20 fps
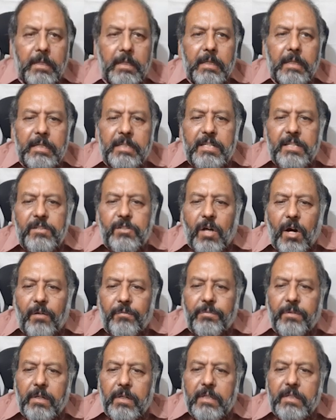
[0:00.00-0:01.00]
it is
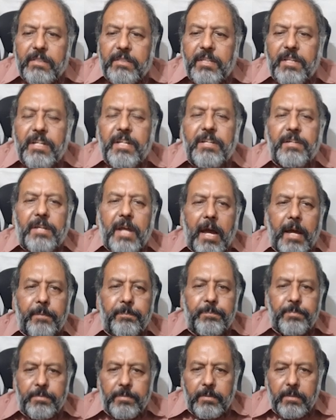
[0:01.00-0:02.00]
of three
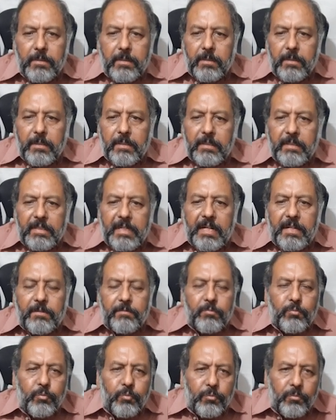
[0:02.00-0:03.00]
types. That
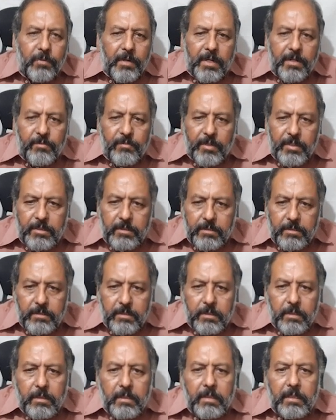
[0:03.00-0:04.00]
one is
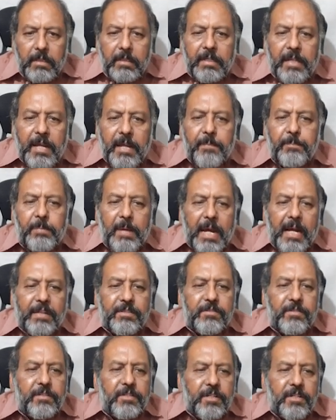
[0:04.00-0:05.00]
grey
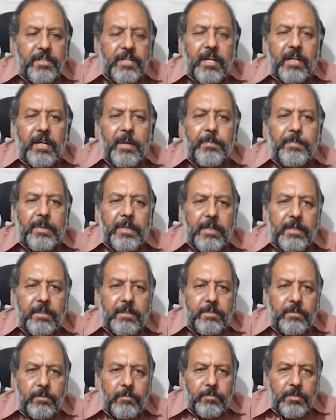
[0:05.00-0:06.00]
patch Tinea
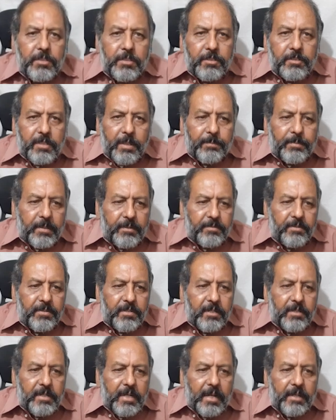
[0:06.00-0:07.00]
capitis, which is
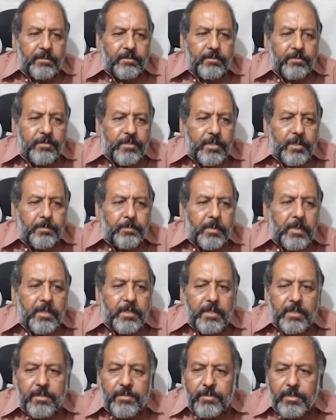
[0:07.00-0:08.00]
abbreviated as
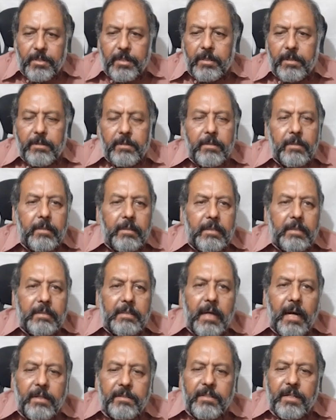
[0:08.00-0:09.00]
GPTC.
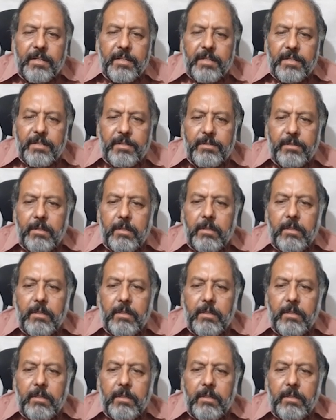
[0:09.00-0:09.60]
The other is